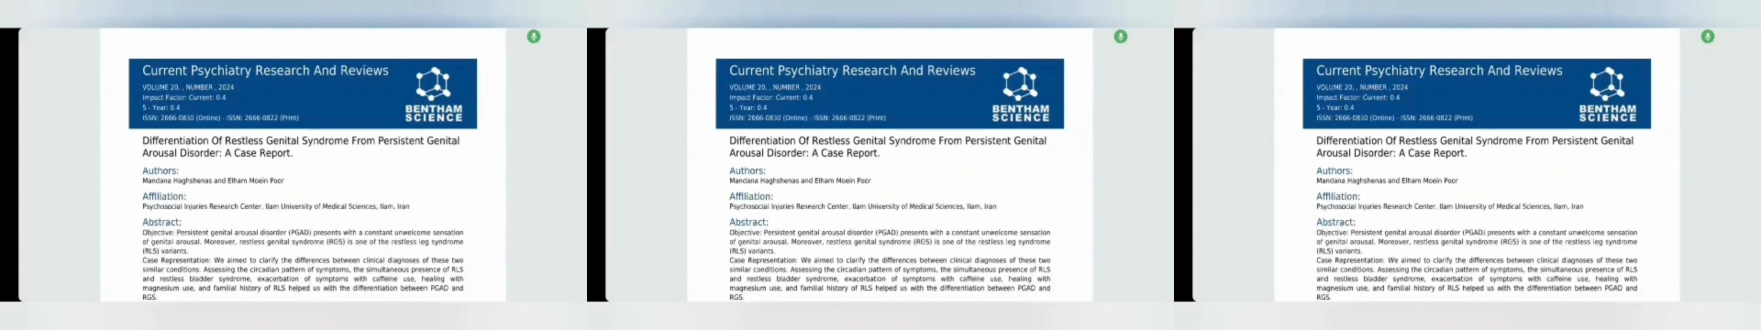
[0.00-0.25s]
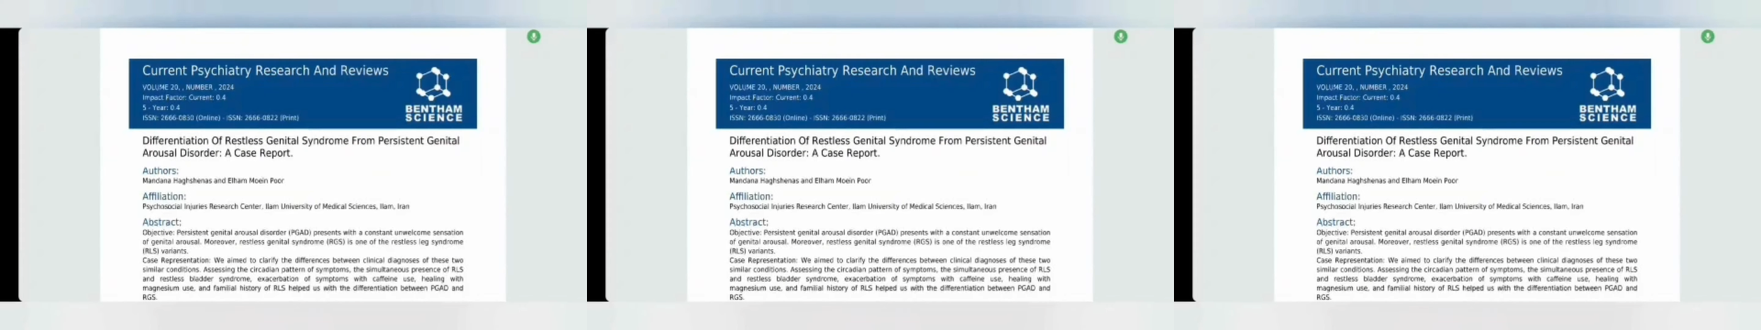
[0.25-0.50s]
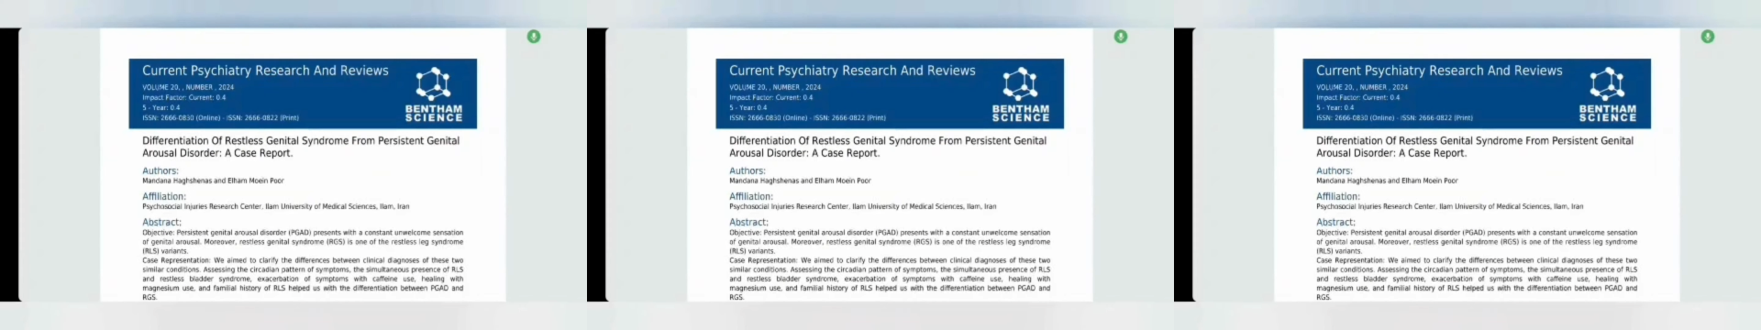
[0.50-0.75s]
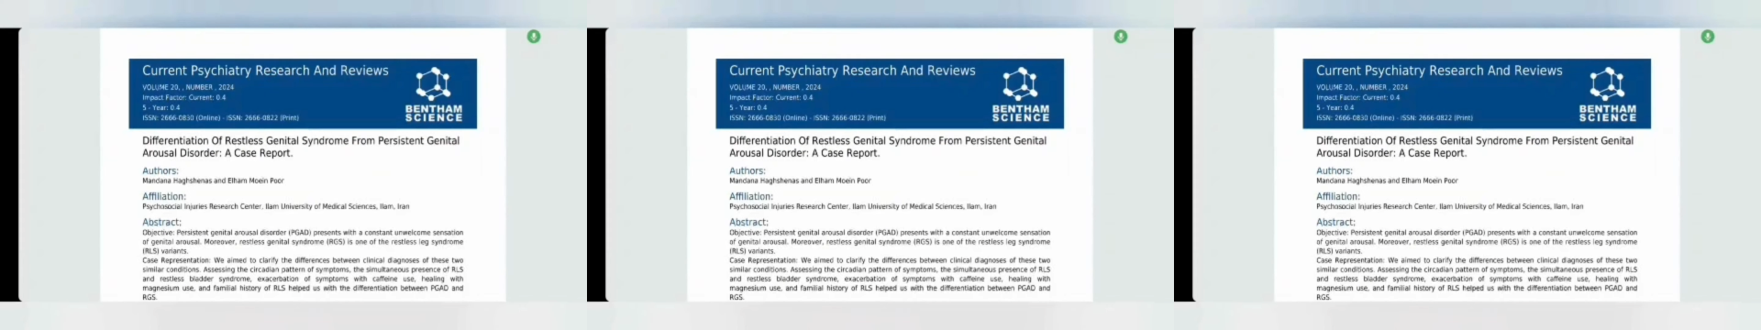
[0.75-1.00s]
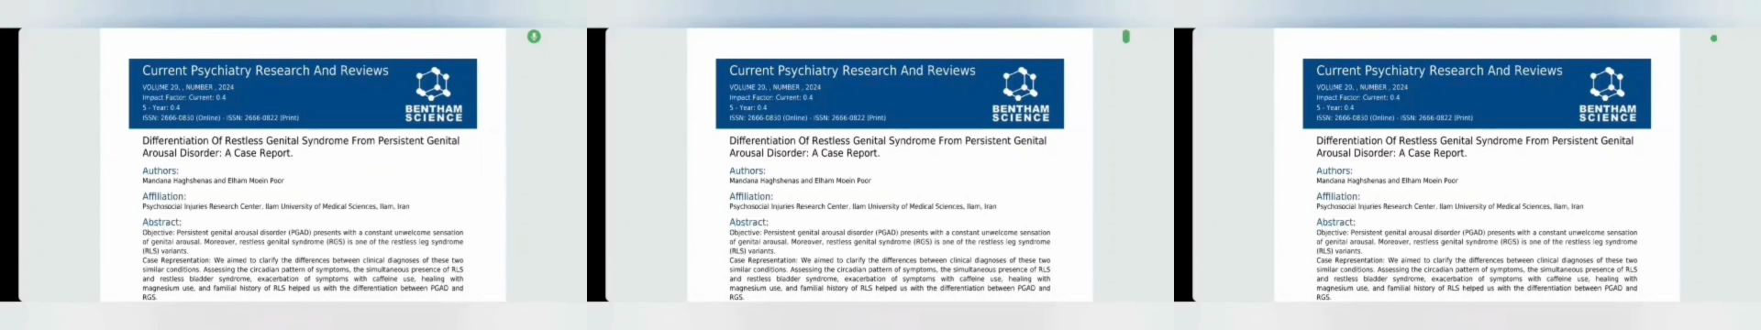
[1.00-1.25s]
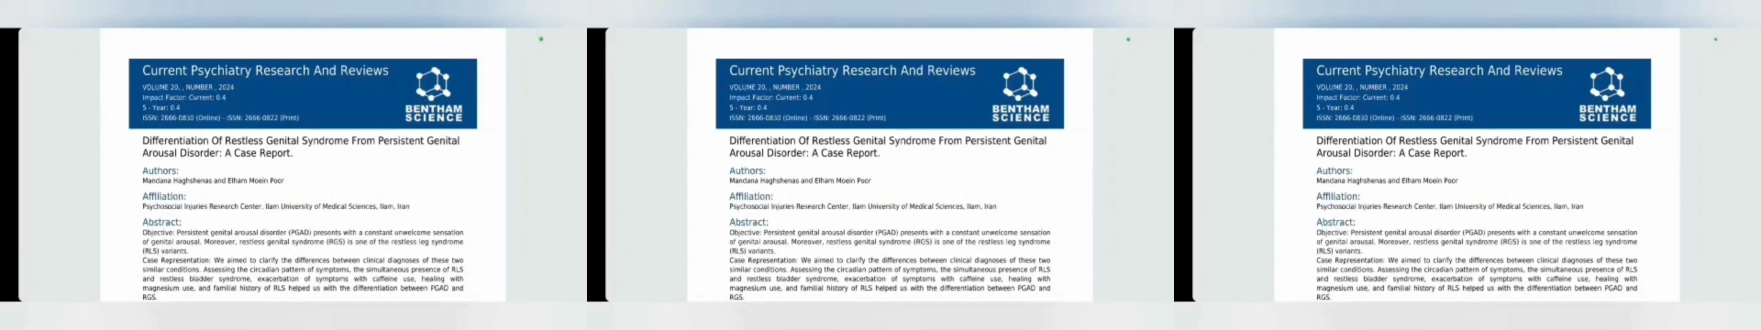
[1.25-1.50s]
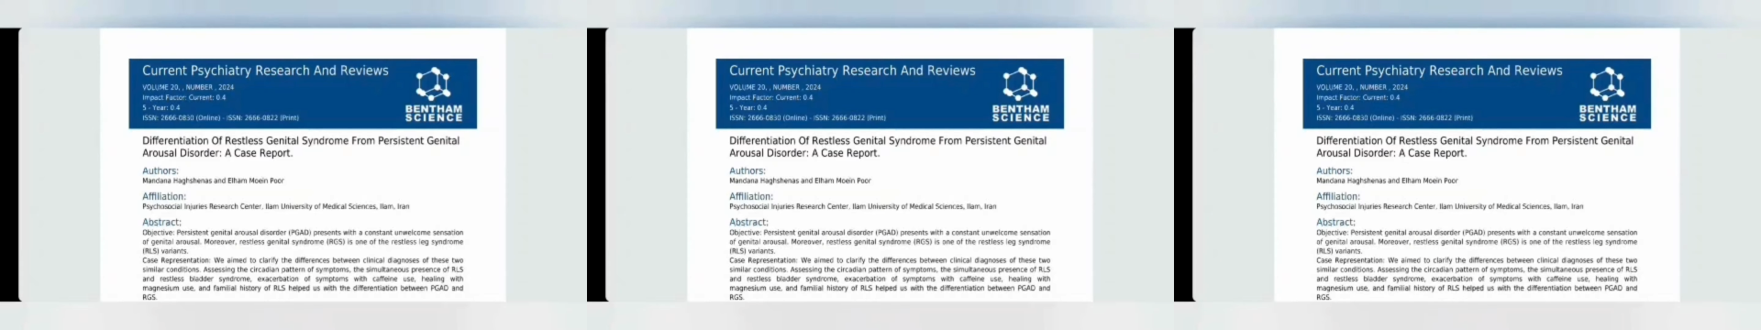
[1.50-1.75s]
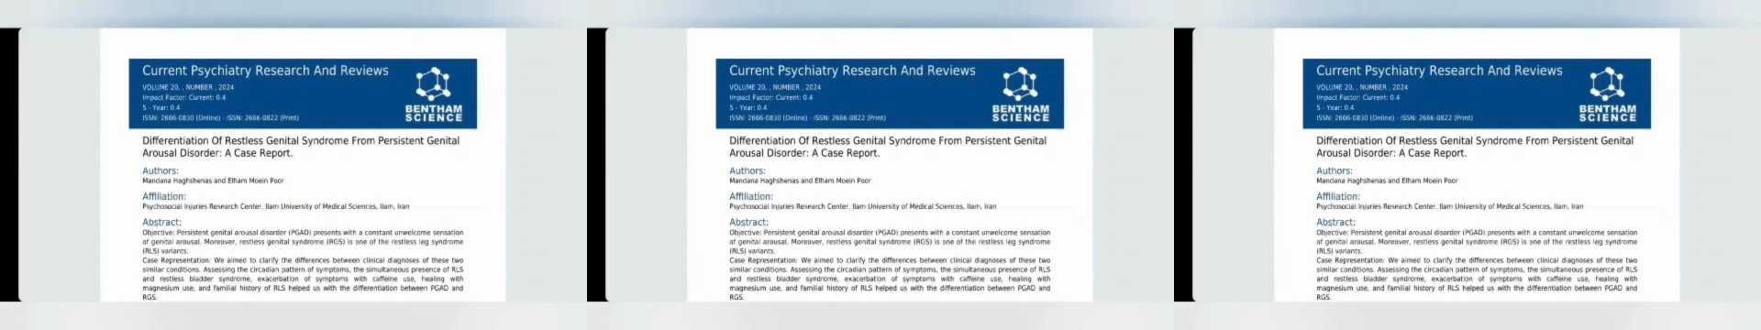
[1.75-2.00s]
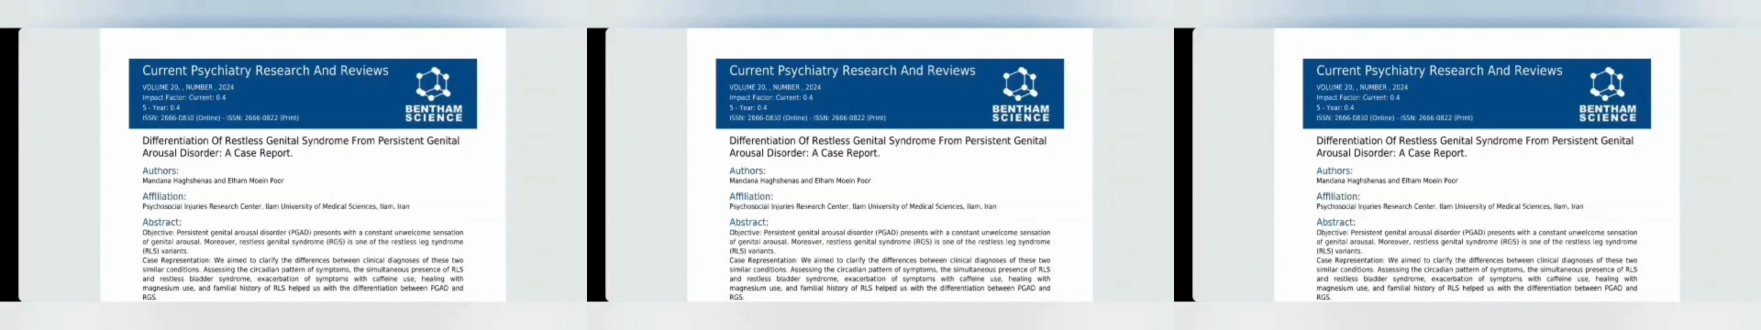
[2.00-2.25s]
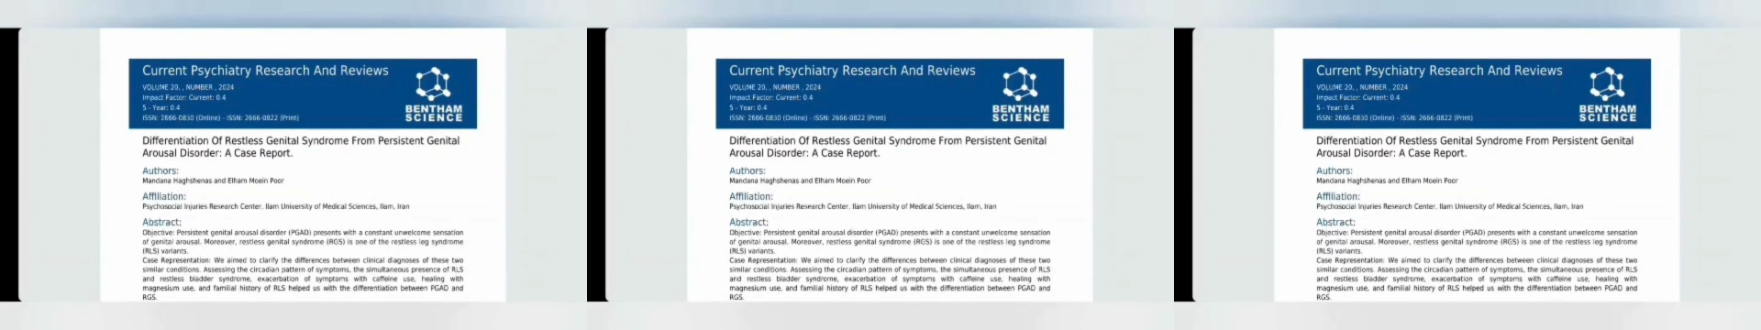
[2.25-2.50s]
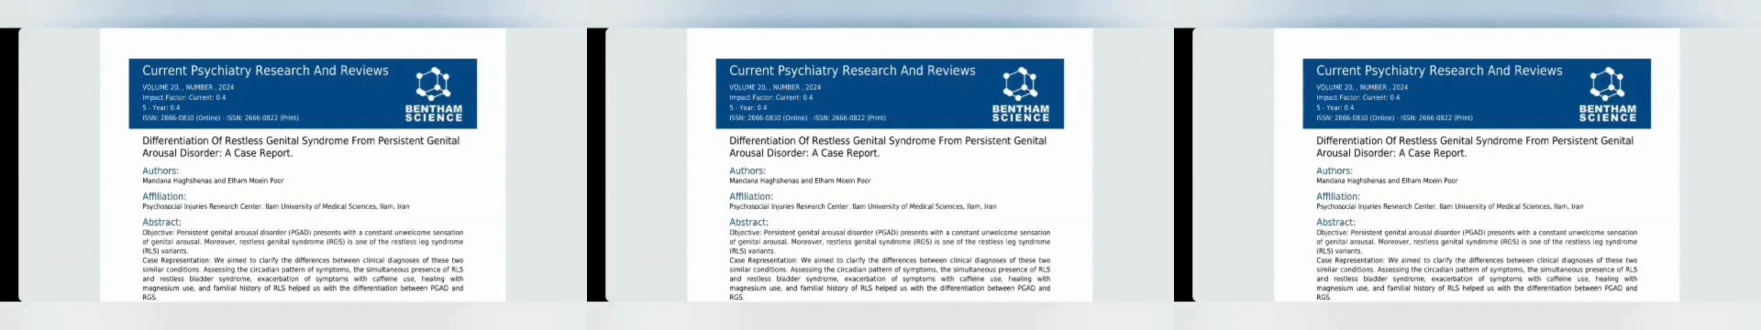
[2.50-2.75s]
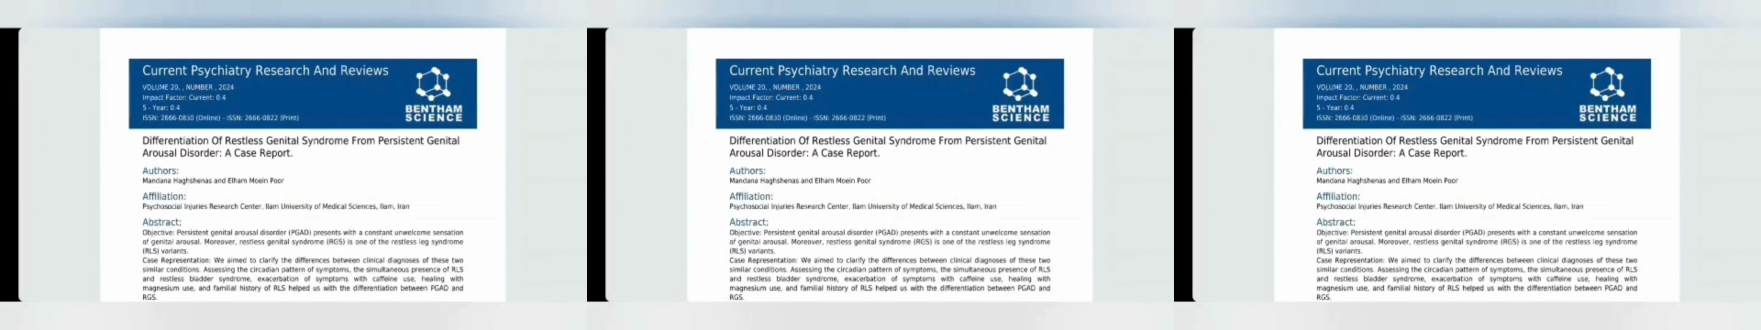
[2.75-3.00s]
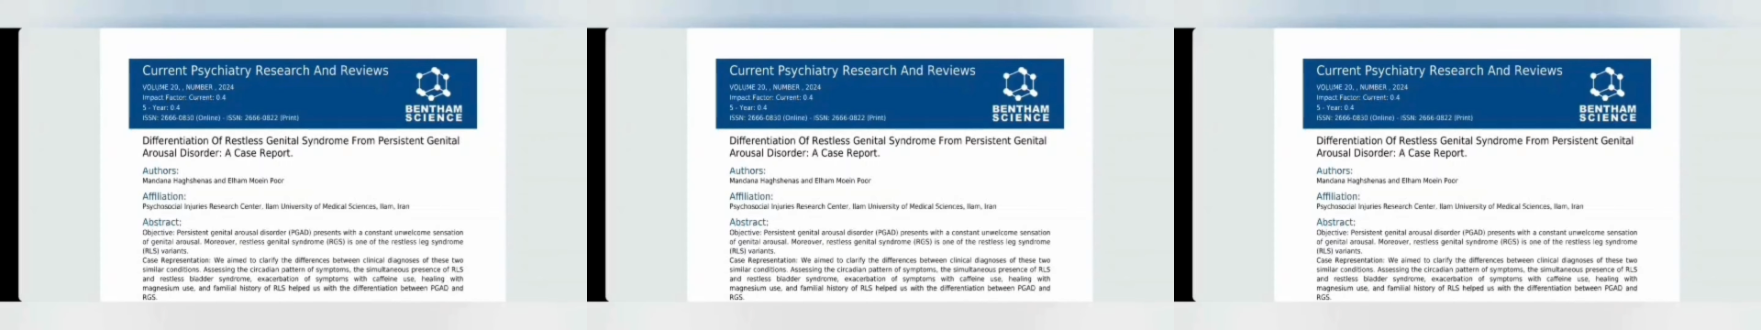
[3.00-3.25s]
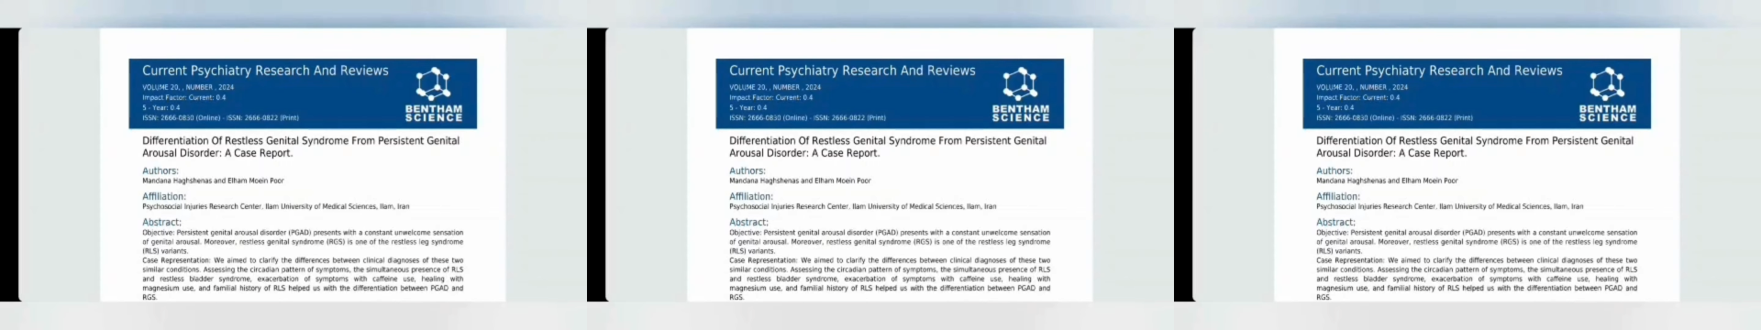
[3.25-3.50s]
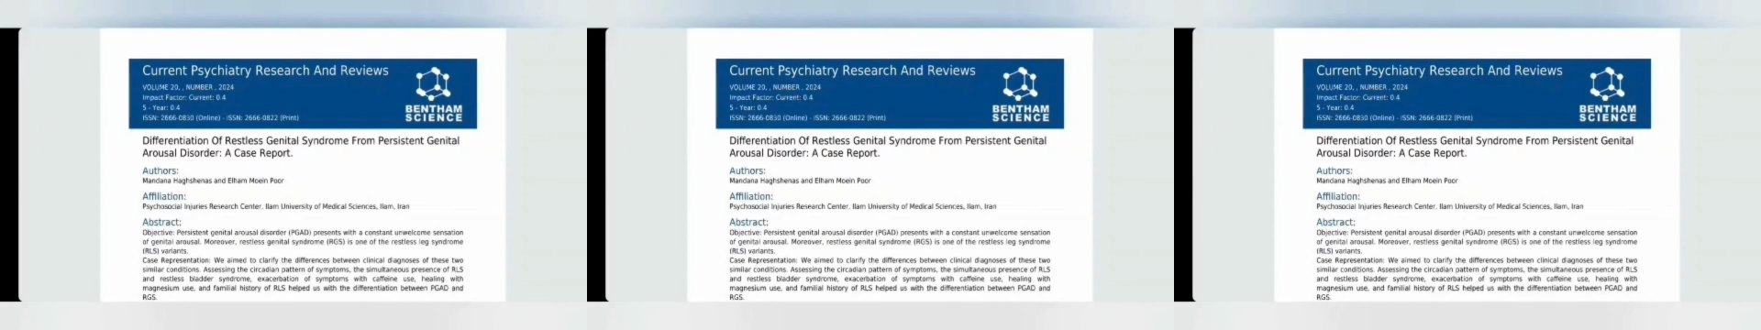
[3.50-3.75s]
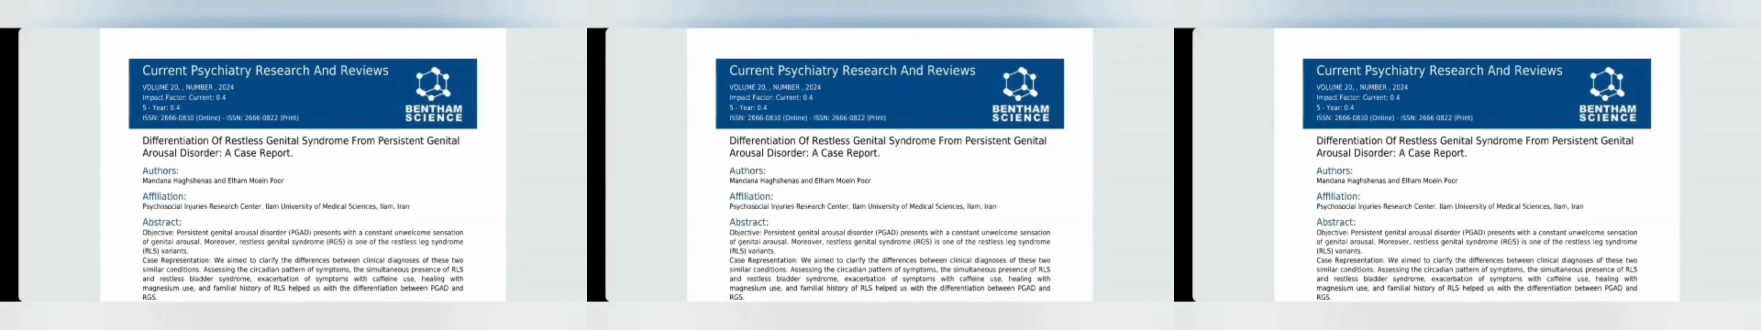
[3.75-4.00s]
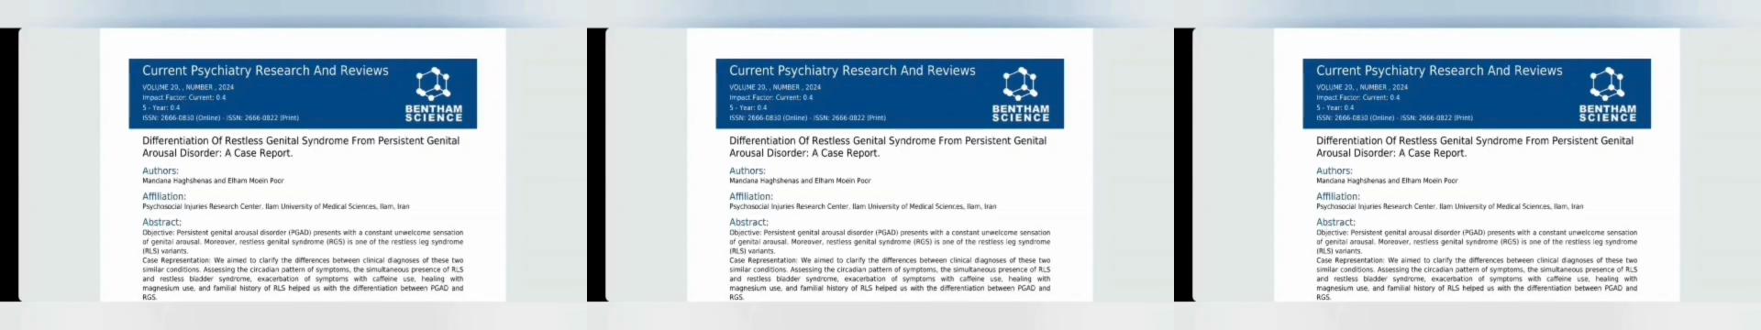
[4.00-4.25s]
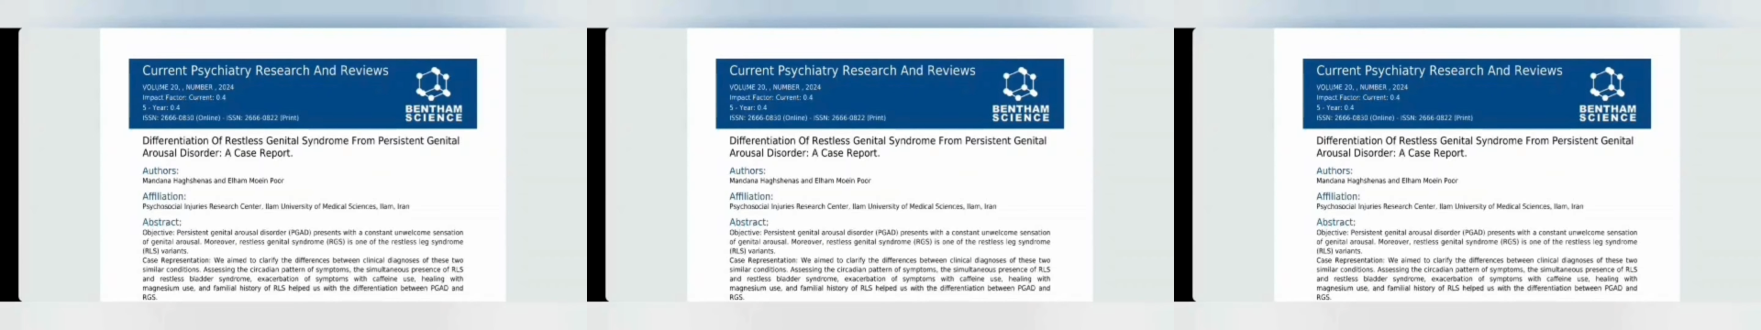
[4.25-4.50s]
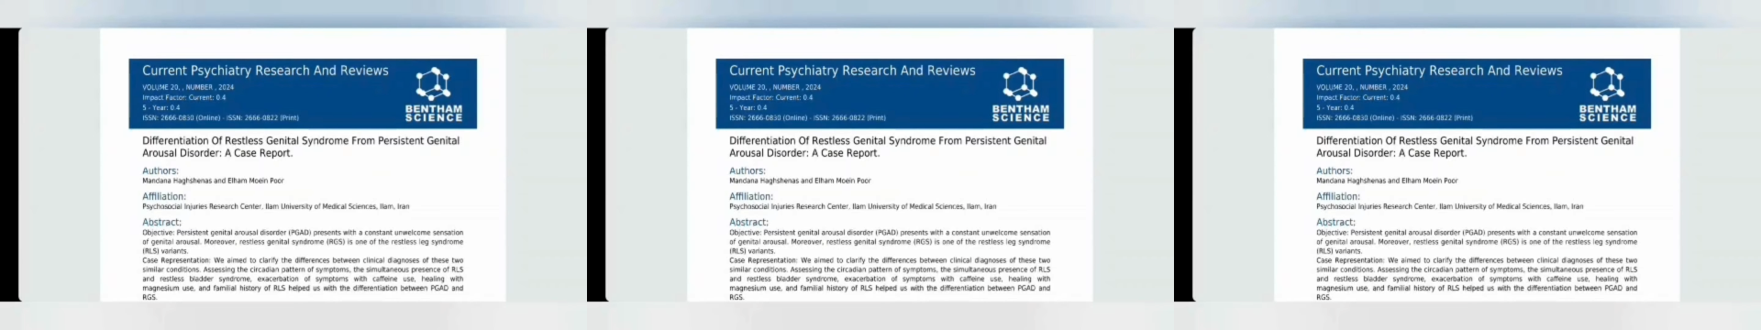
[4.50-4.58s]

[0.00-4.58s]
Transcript: [unreadable: no face in view]